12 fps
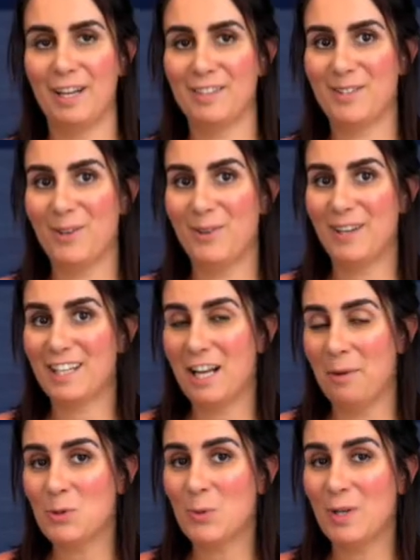so it
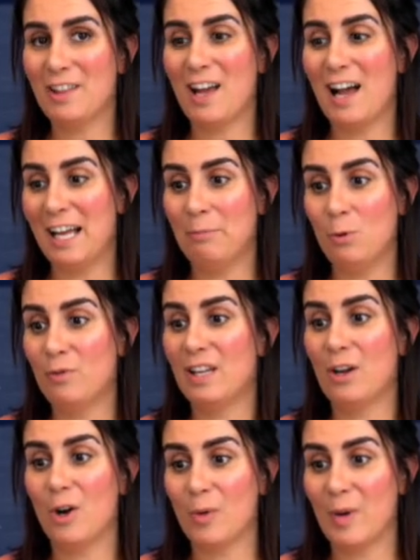comes with
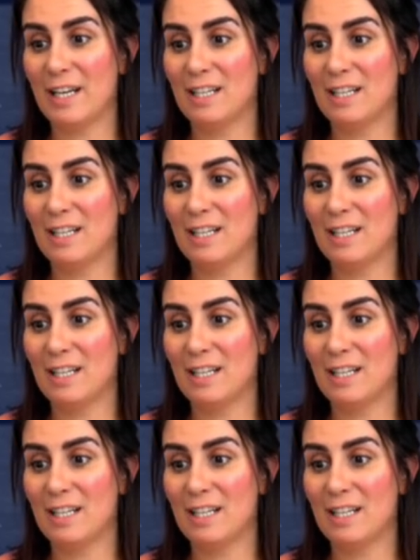iMovie already